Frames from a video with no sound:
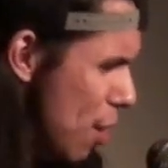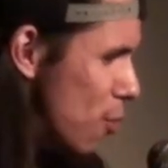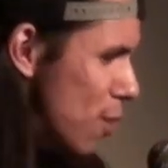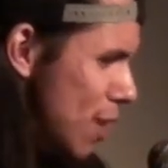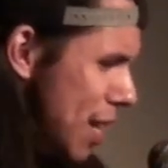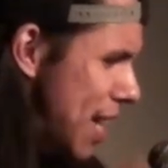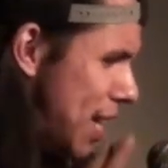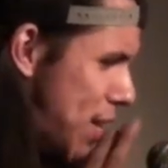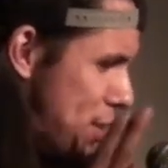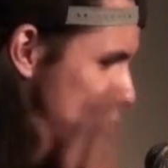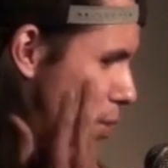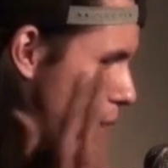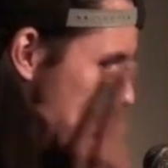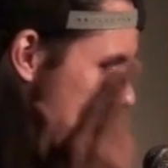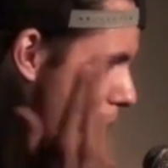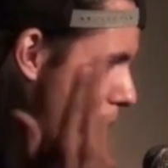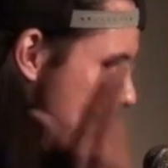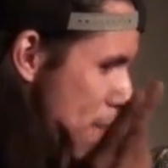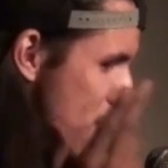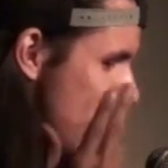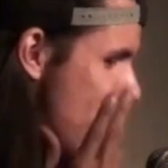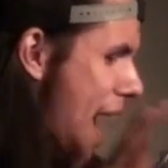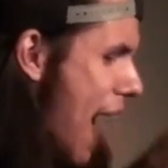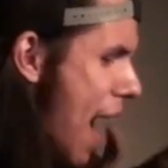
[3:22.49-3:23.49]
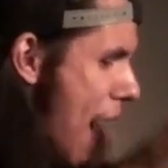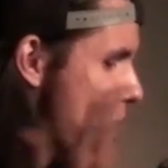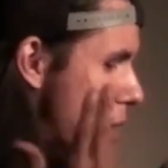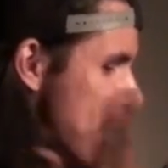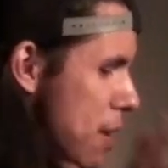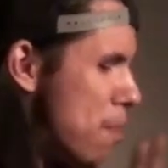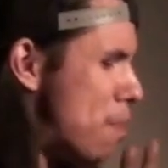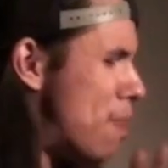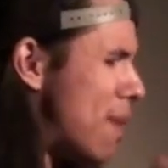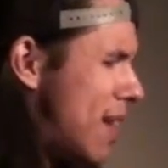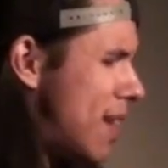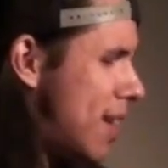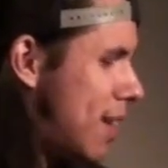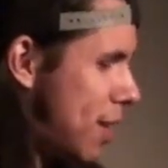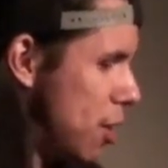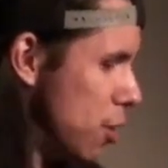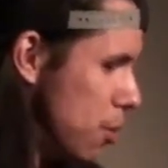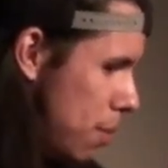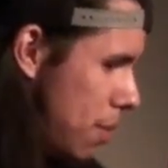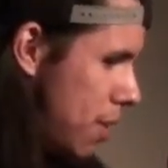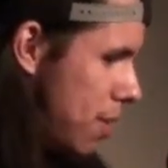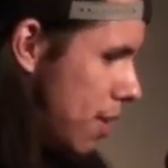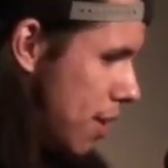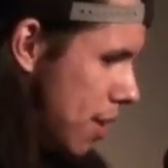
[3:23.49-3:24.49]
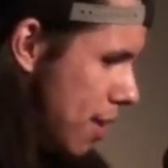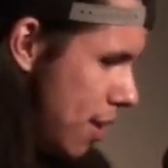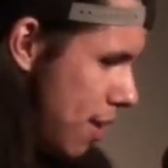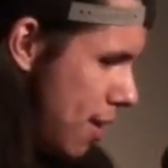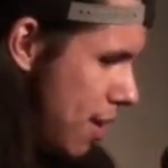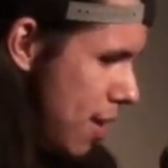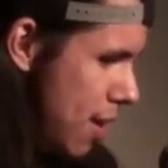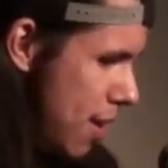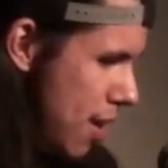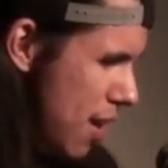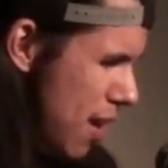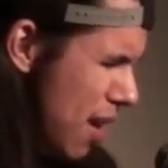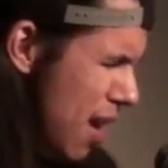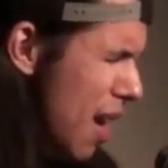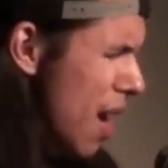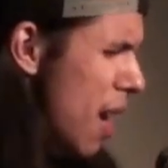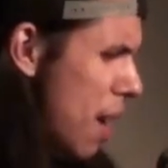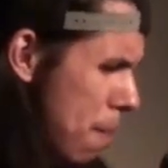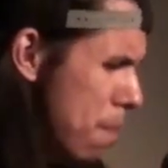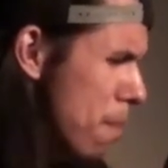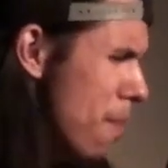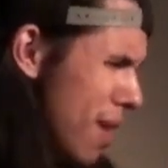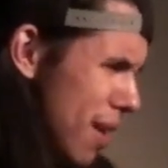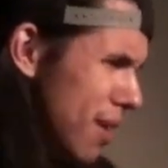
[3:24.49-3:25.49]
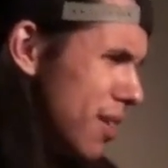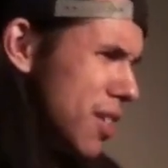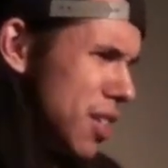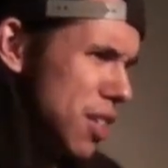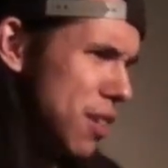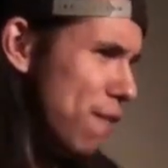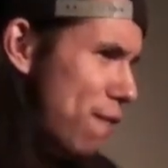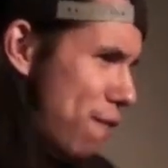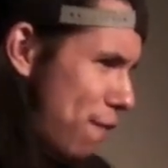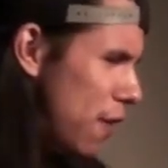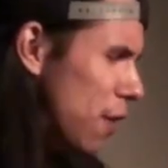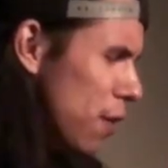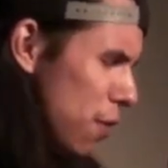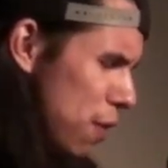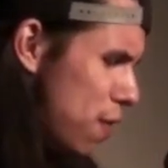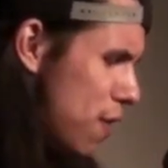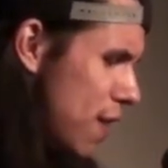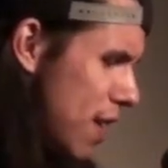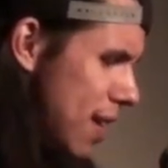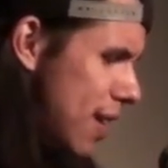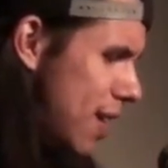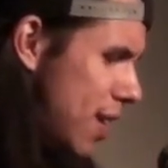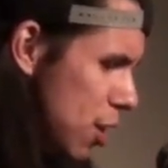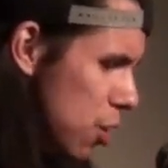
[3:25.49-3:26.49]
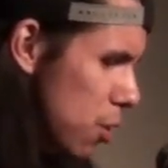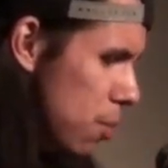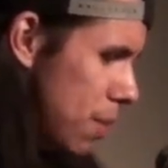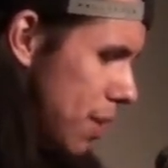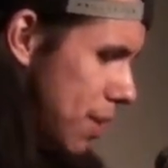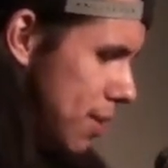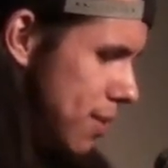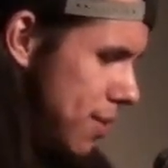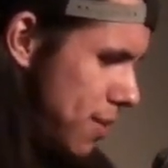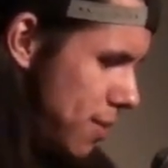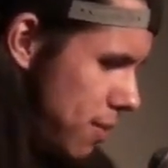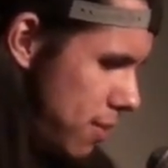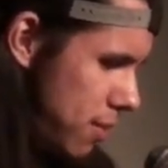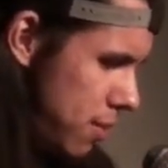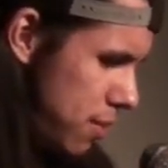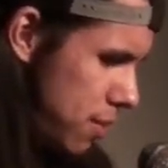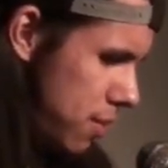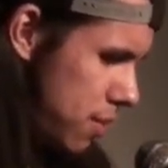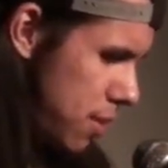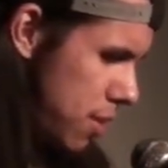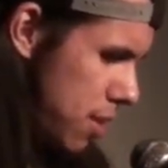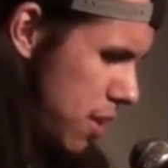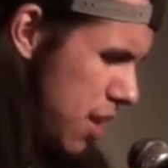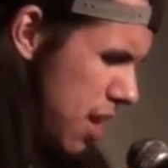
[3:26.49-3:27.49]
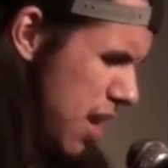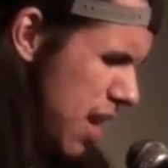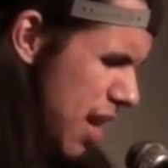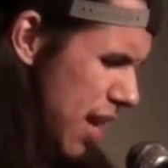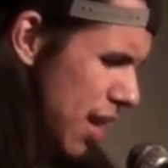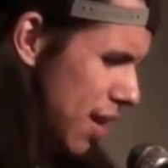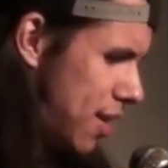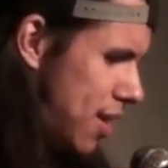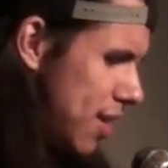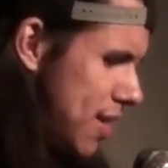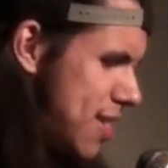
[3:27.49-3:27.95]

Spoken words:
we need to remember how to be human amongst filthy humans. Yeah.